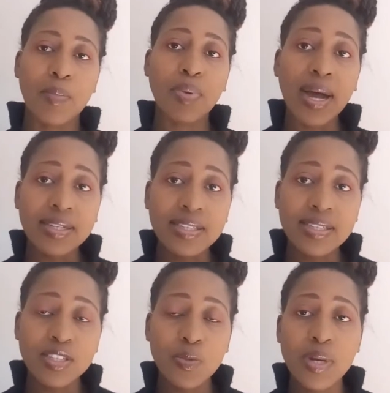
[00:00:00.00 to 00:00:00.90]
But
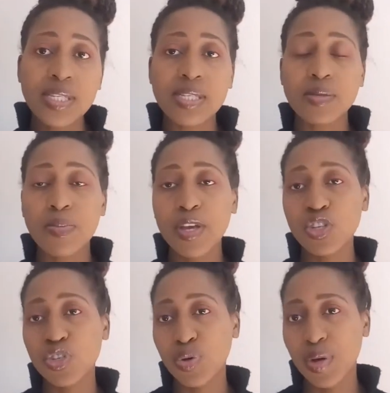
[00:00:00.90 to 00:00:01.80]
you must make
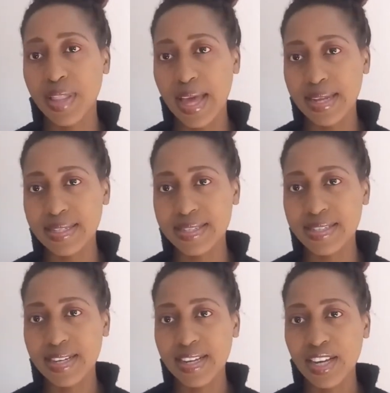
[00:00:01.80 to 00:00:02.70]
sure that
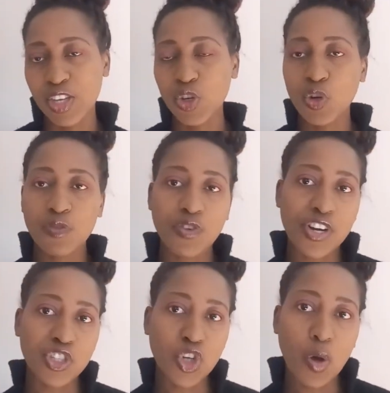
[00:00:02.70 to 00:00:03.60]
you look for
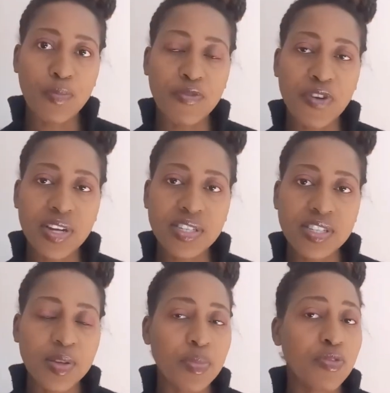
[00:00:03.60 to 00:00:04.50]
a job
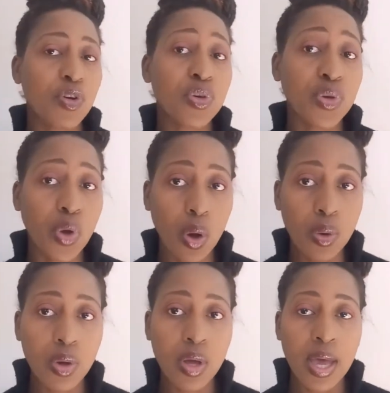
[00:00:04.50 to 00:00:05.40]
first before you
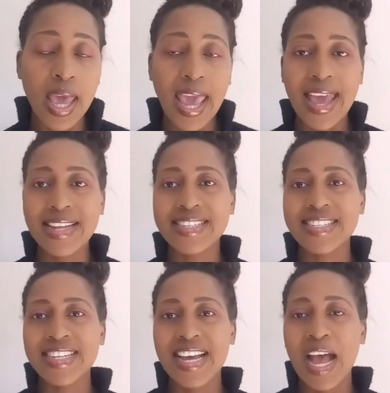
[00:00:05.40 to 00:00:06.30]
go. And
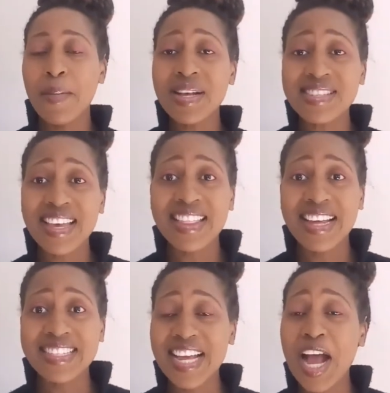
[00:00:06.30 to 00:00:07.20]
I must say
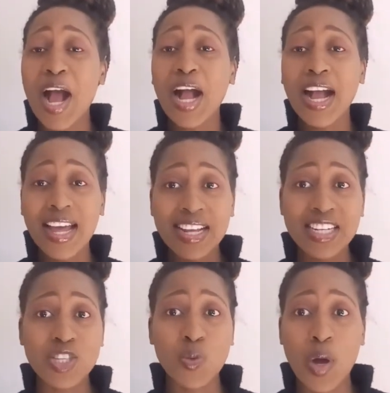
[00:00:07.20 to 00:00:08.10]
that
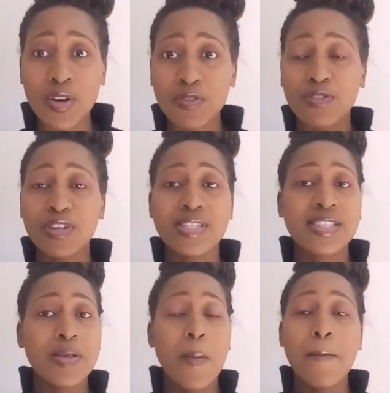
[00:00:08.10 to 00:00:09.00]
Canada is one of
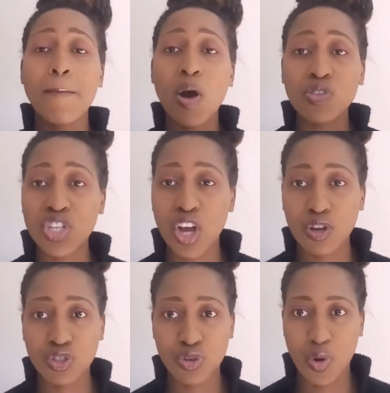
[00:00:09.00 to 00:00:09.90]
those
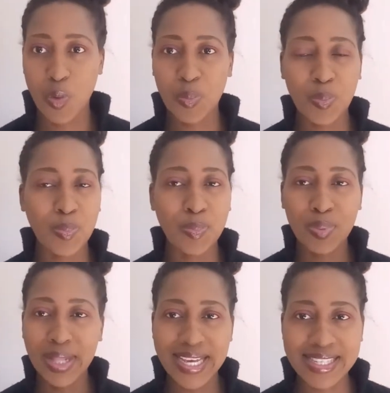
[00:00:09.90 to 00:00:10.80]
multicultural
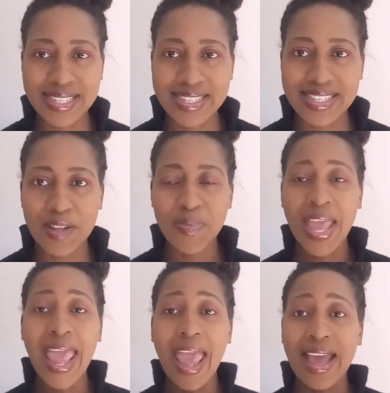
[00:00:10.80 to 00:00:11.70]
places,
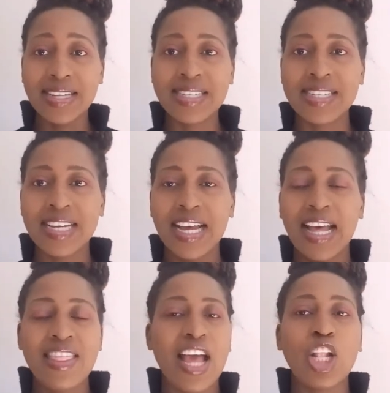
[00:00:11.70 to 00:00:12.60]
and
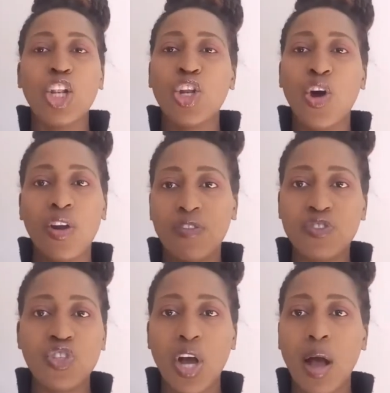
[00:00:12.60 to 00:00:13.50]
there are a lot
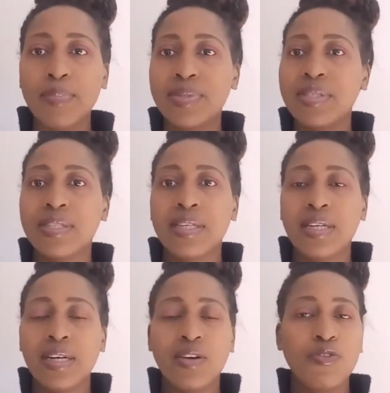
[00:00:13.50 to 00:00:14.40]
of jobs
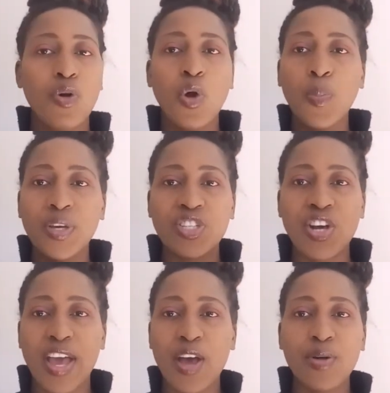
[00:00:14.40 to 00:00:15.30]
for
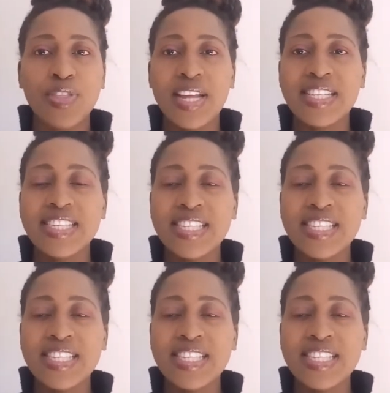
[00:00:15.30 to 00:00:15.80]
occupational health and